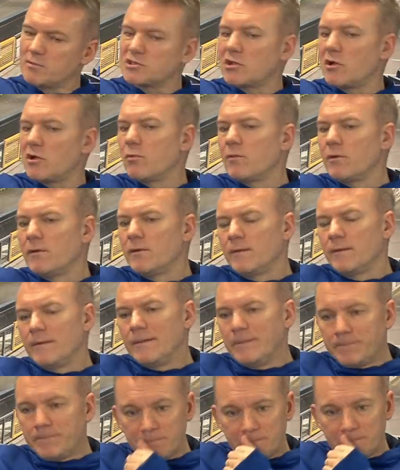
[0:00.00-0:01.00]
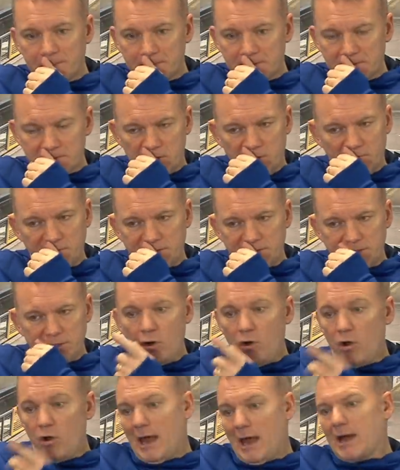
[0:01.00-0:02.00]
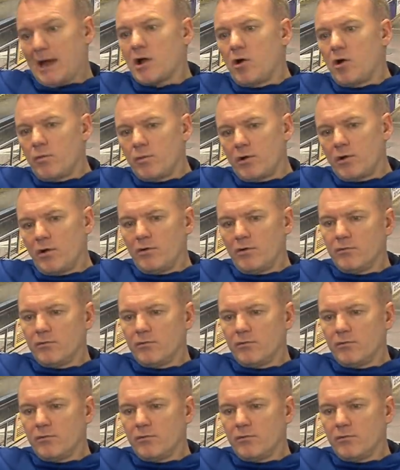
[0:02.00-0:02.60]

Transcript: So there's obviously all that going on.